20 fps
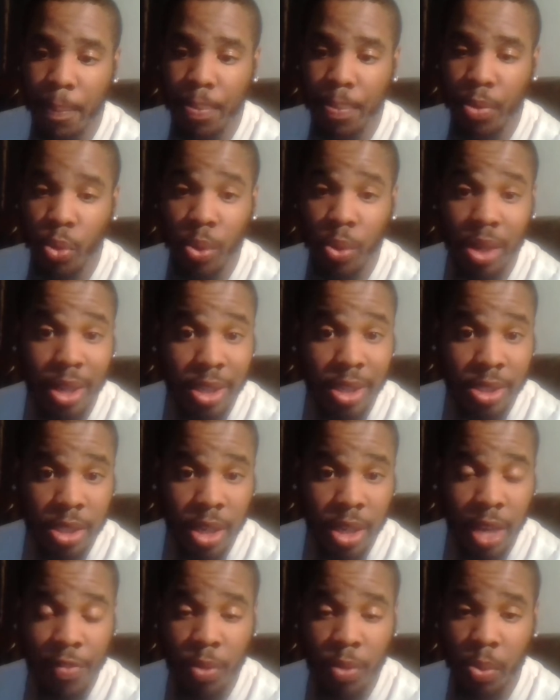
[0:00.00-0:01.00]

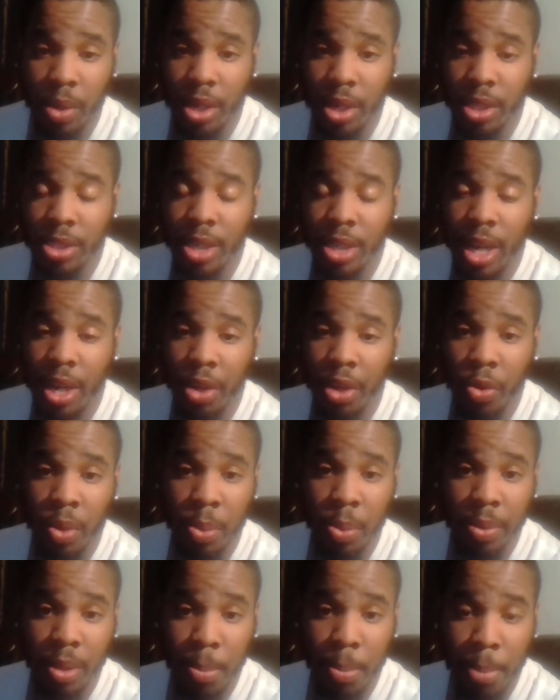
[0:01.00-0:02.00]
religion. Everyone does not agree
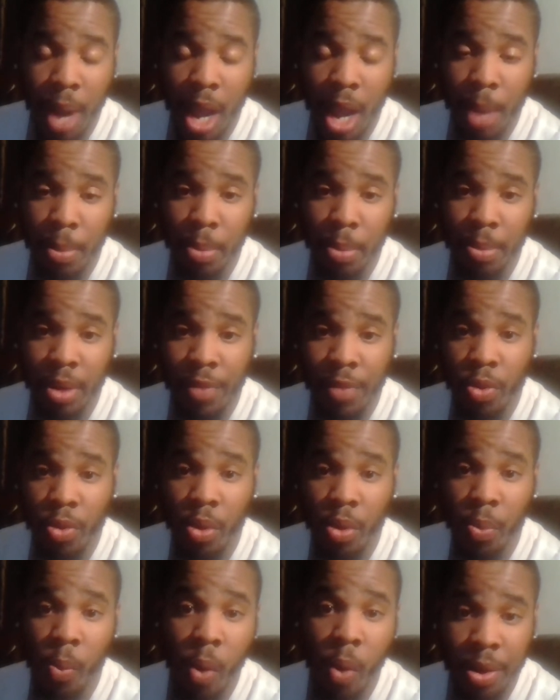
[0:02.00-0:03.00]
with the Bible. But if you're
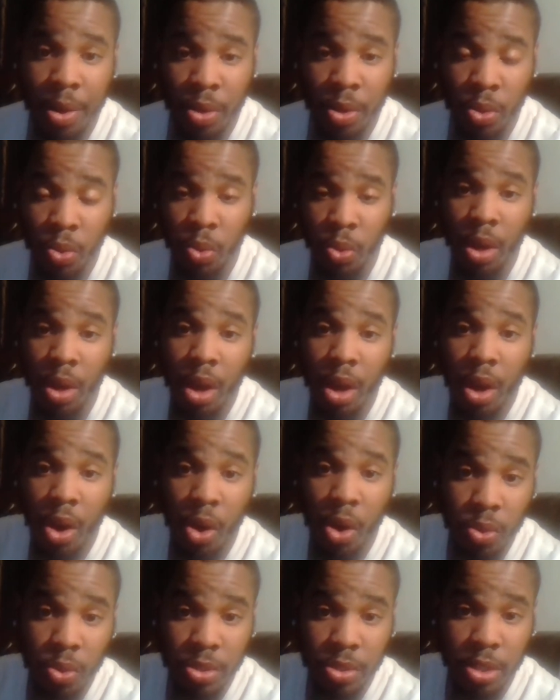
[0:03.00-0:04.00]
one who
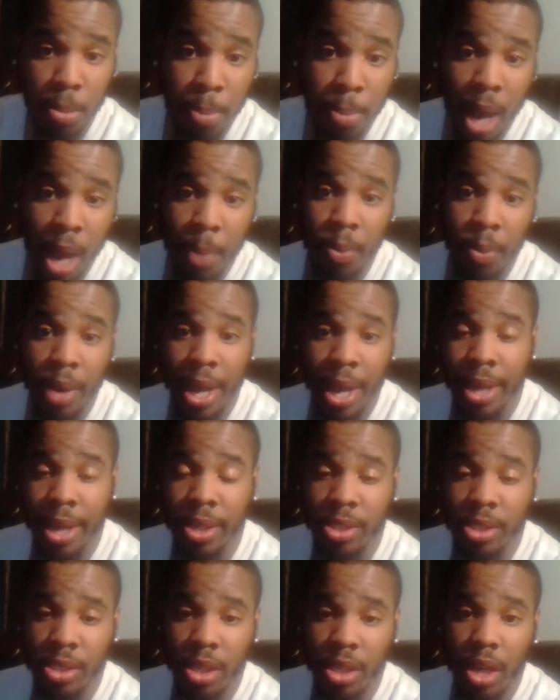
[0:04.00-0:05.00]
holds the Bible
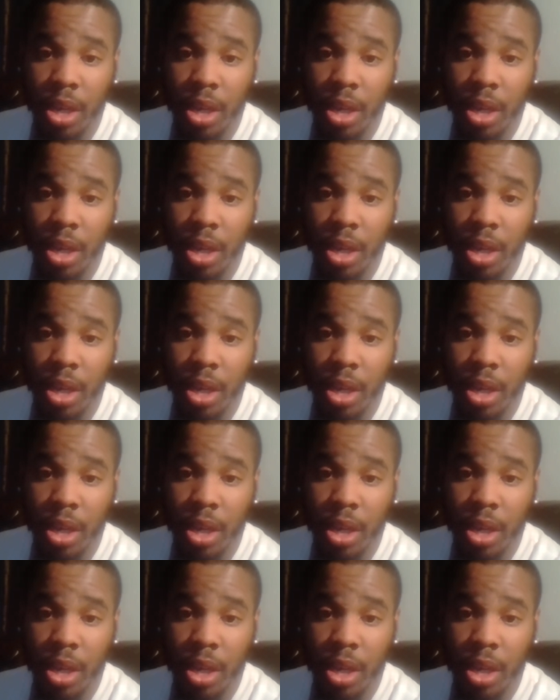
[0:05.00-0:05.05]
as